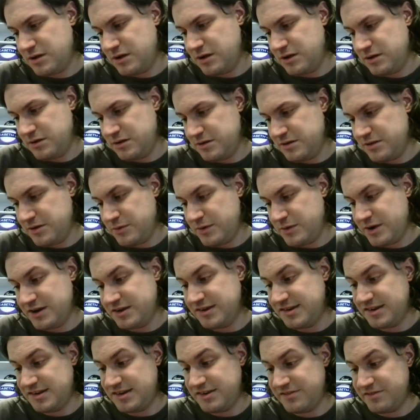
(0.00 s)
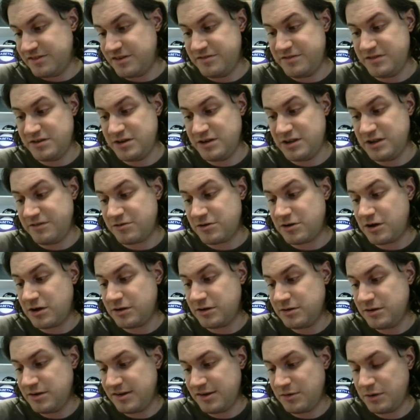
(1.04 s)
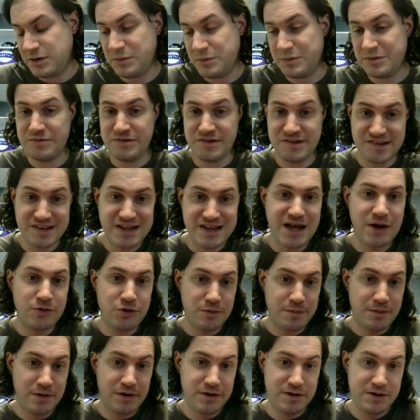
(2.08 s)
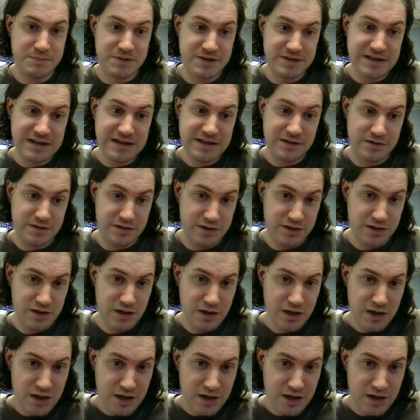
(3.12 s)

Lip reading: in the United States have conveniently forgotten. So anyway, there's this counterparty mentality.